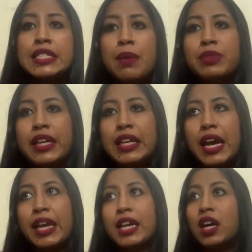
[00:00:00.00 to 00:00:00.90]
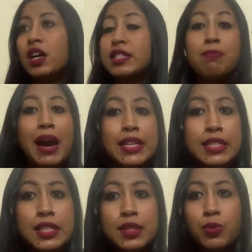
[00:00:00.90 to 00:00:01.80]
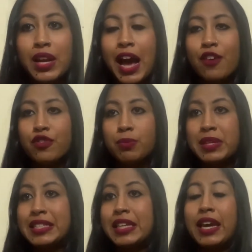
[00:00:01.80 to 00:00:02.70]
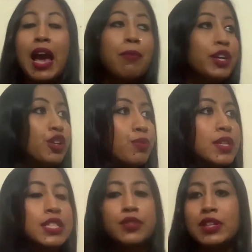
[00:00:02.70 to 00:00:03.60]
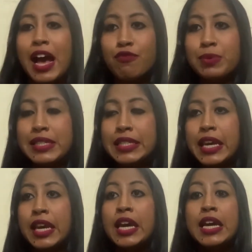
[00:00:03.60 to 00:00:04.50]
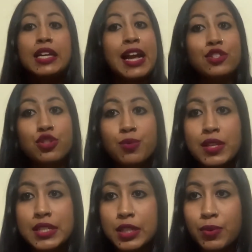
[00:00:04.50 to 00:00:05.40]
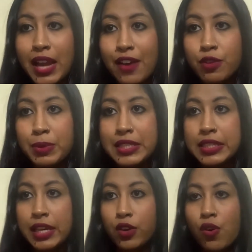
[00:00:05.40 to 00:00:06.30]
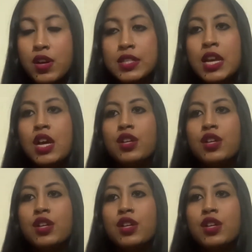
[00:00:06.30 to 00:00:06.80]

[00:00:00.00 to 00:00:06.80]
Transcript: something like uh, Symbiosis will have a BCA, Amity University will have BCA, Christ University will have a BCA course.